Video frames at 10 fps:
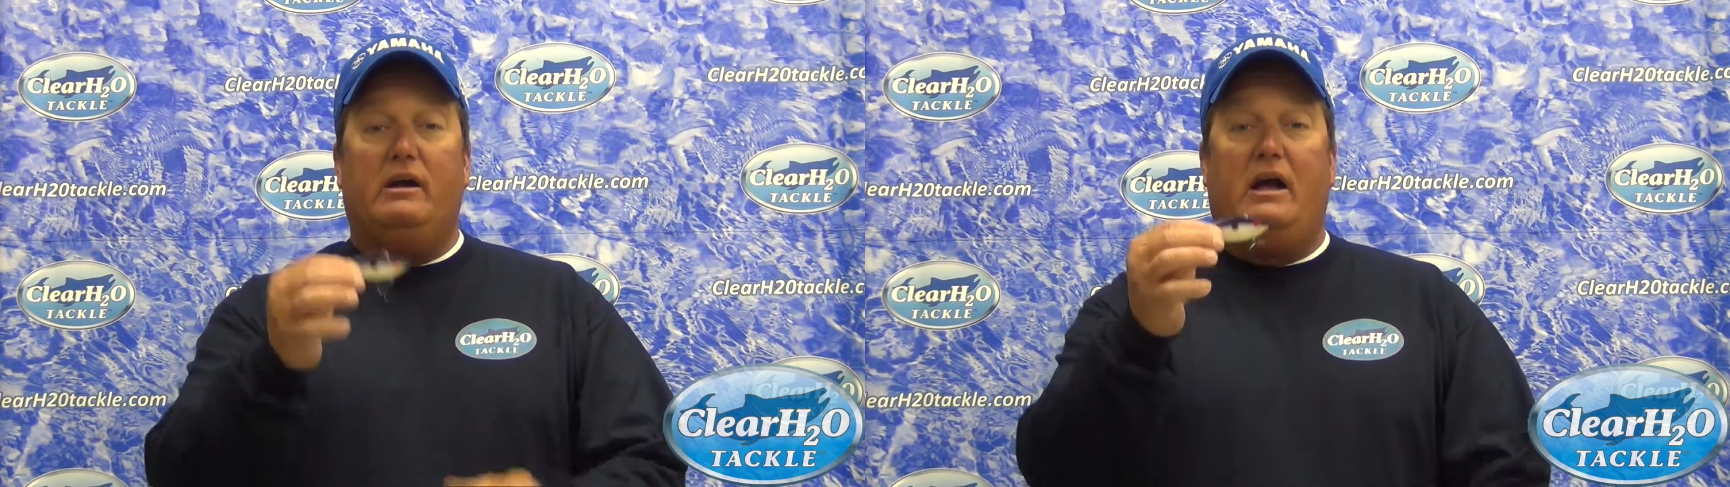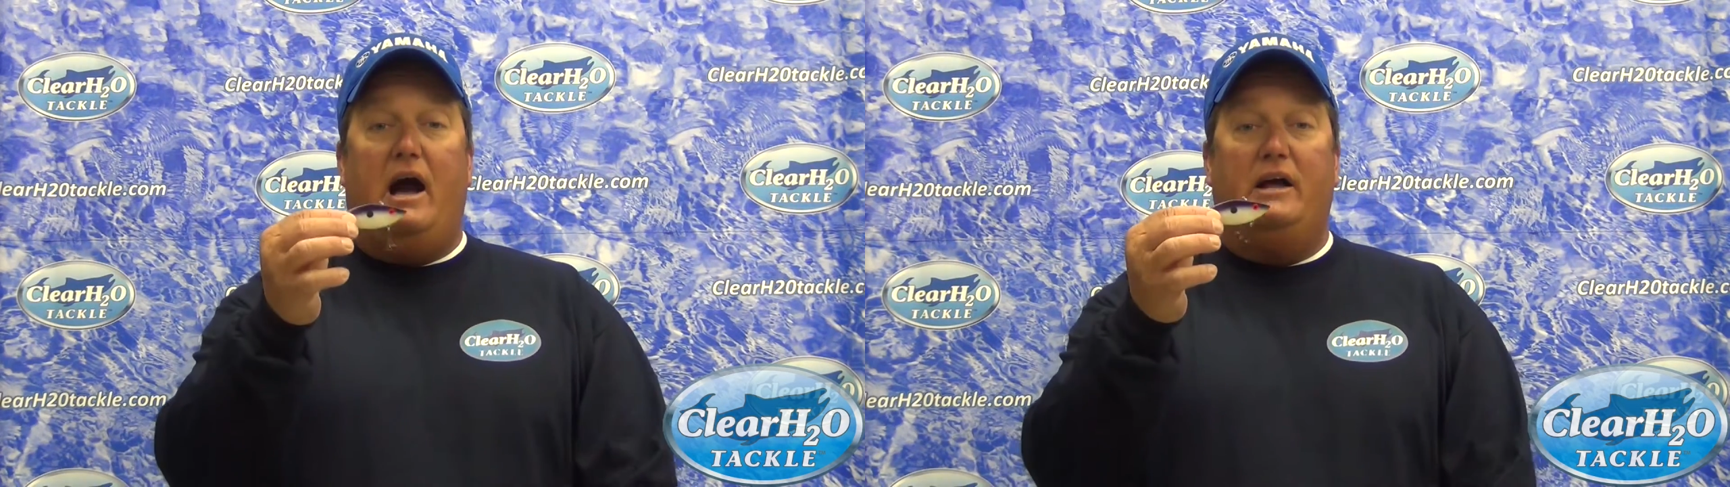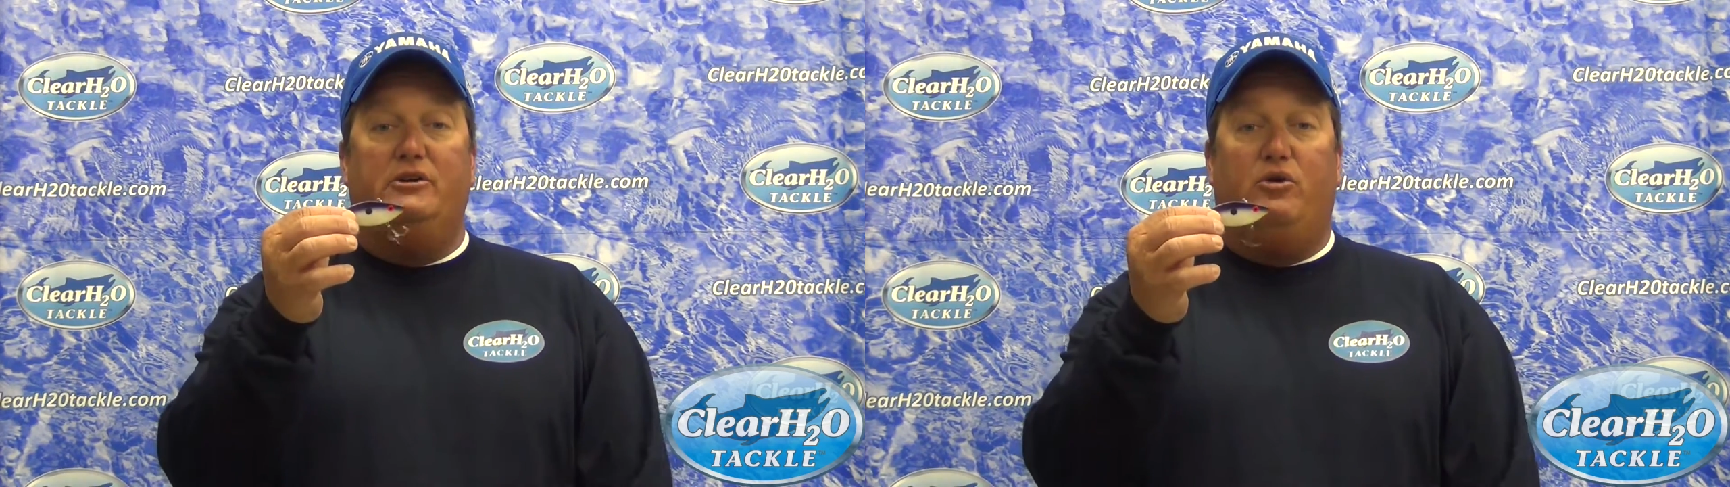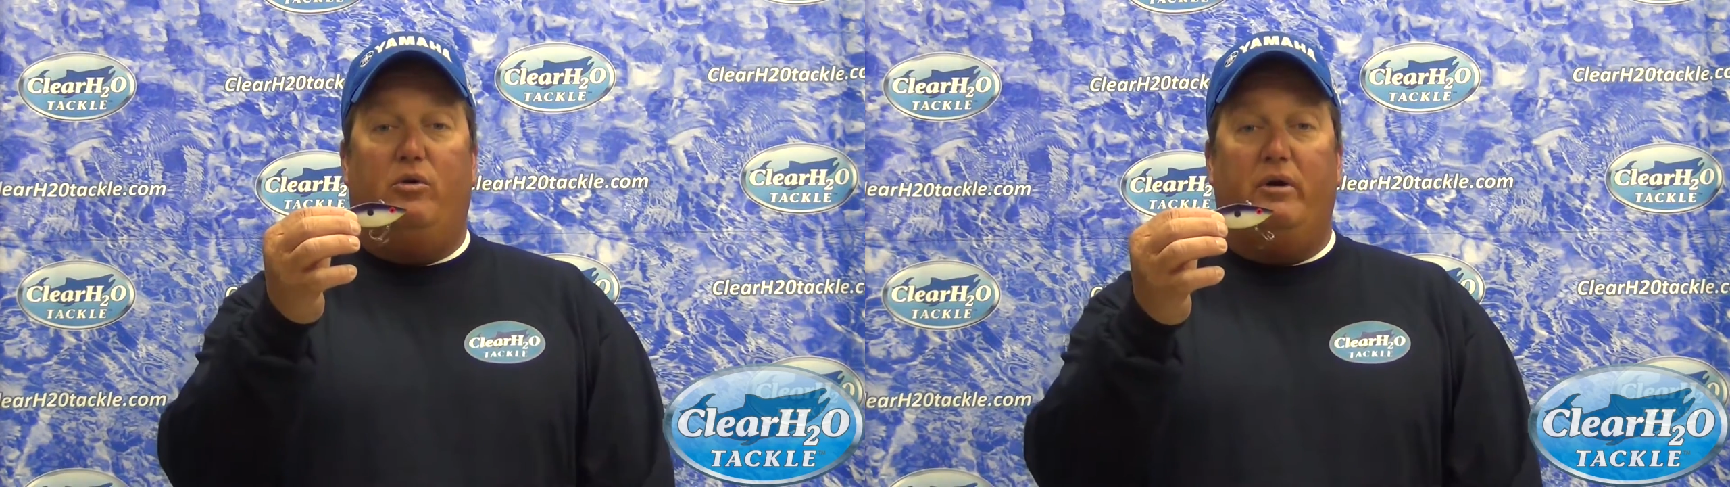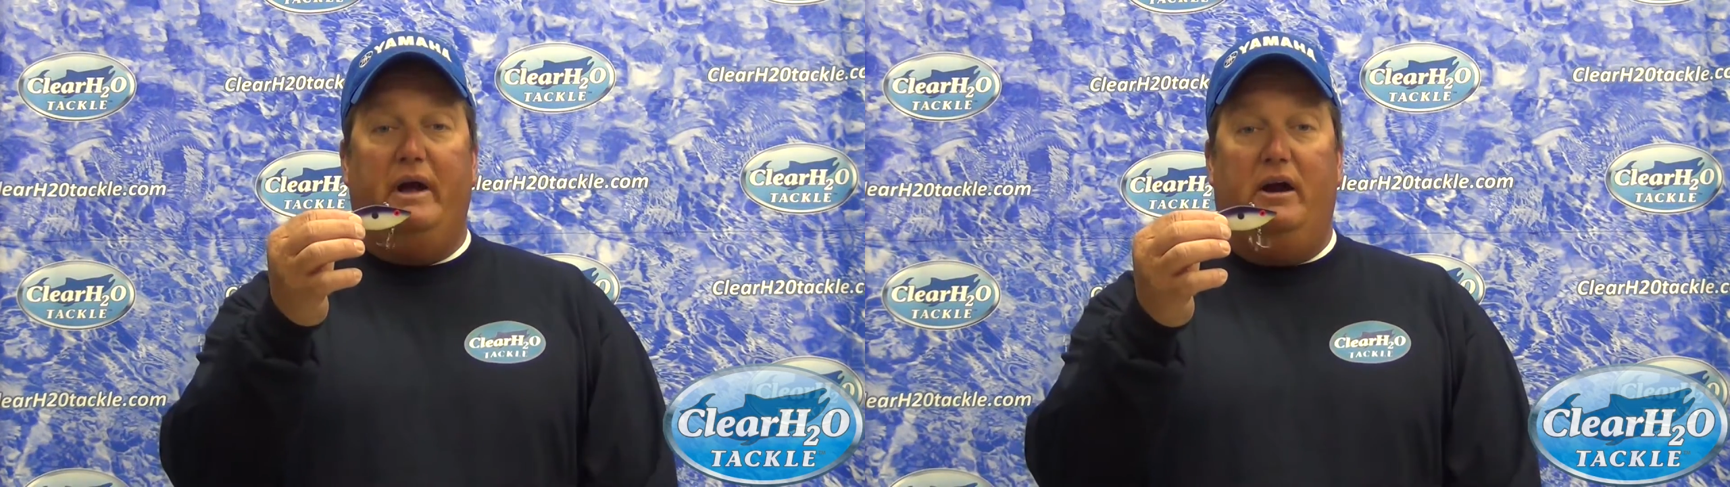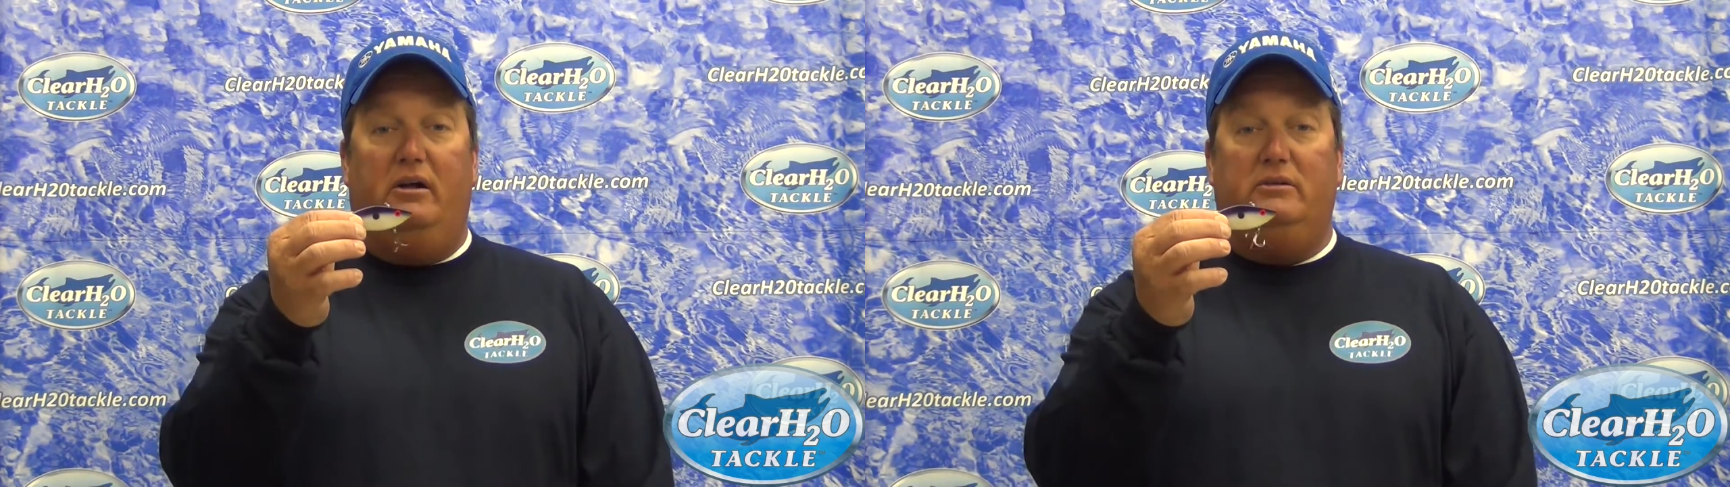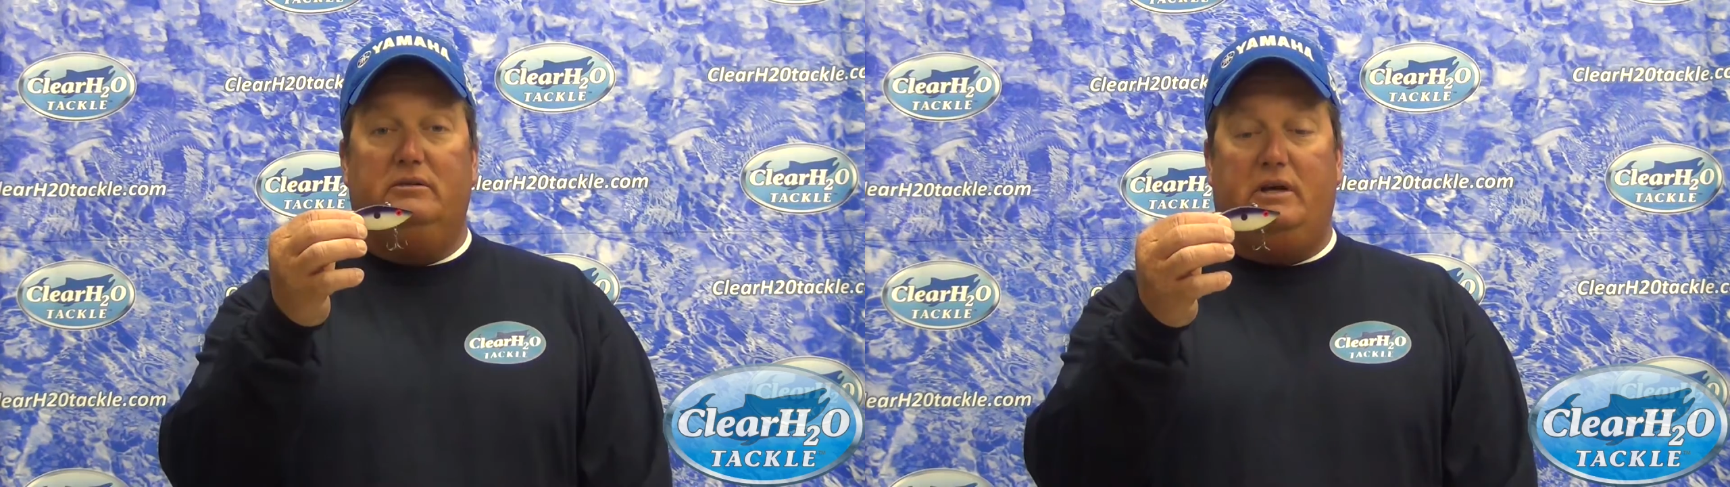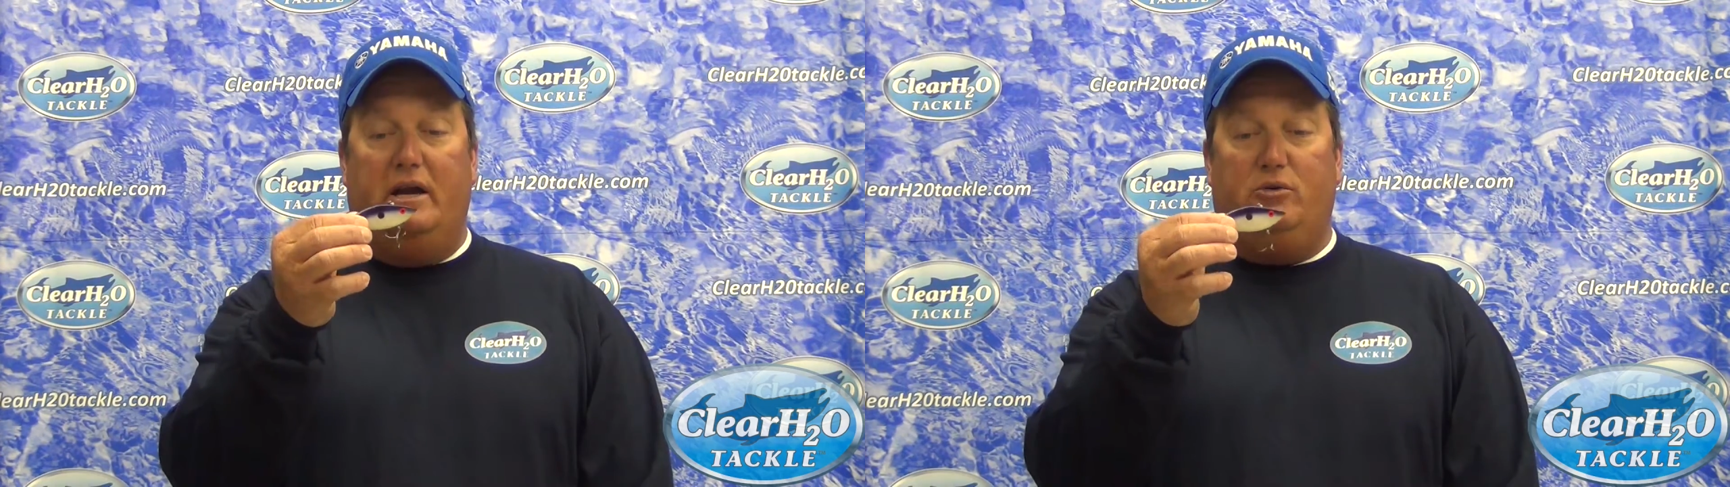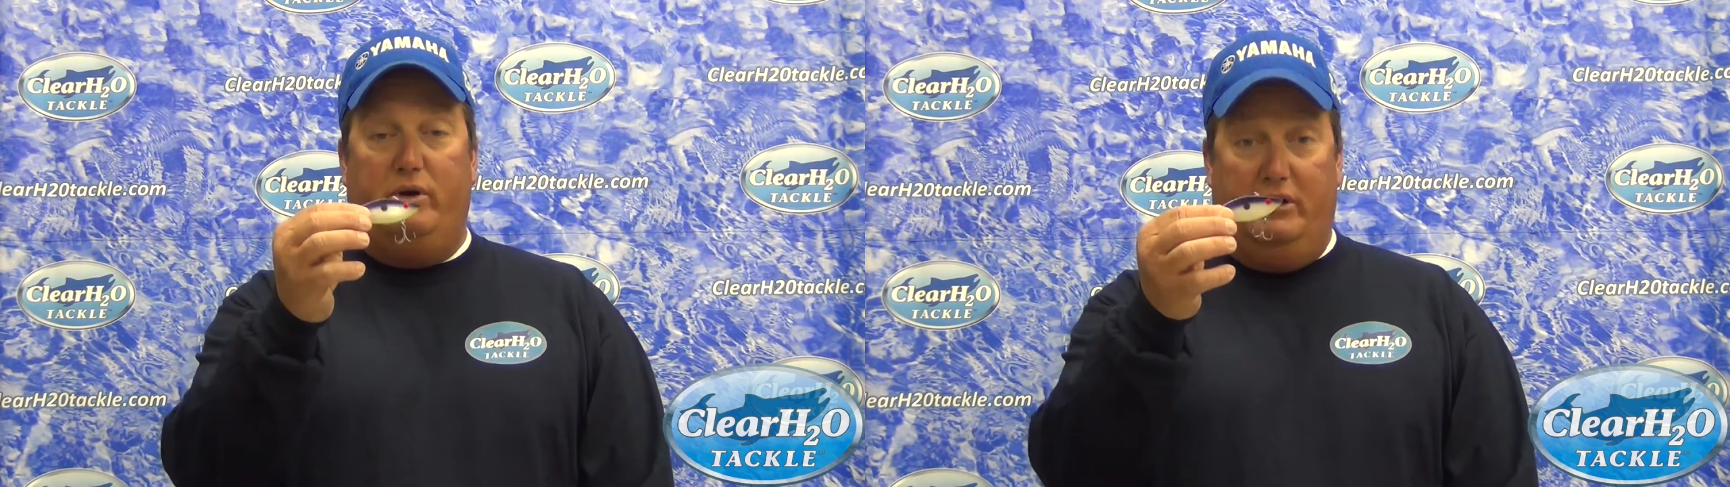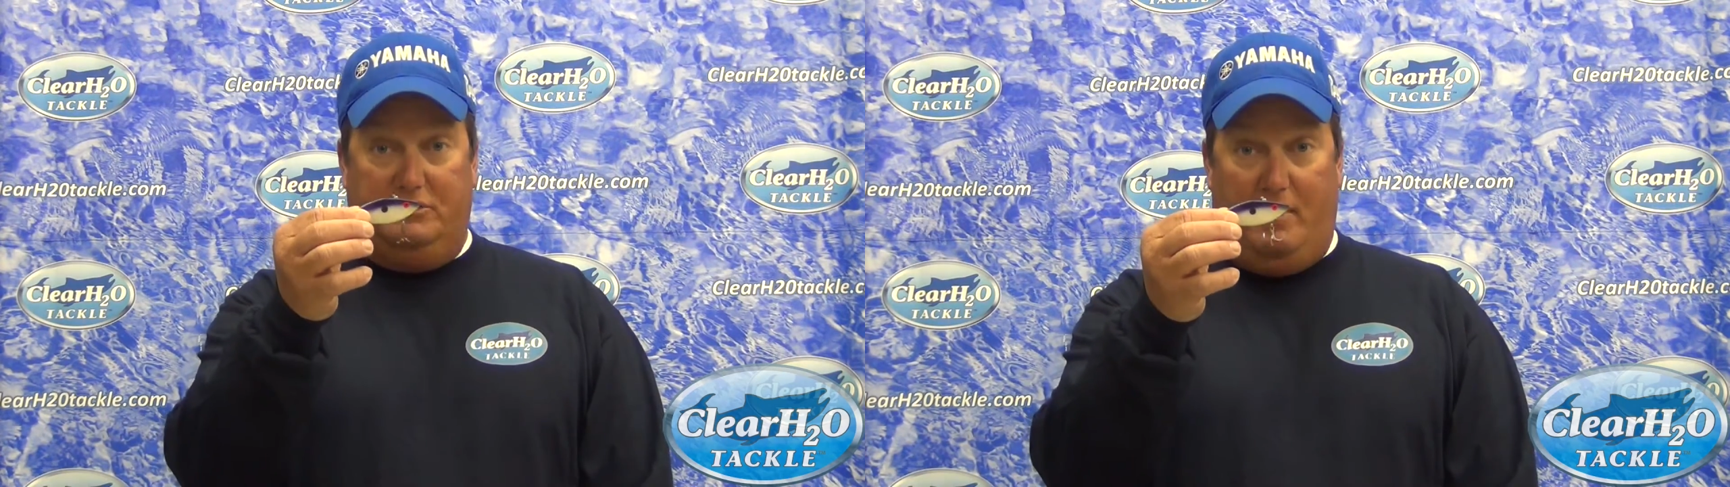cotton cordell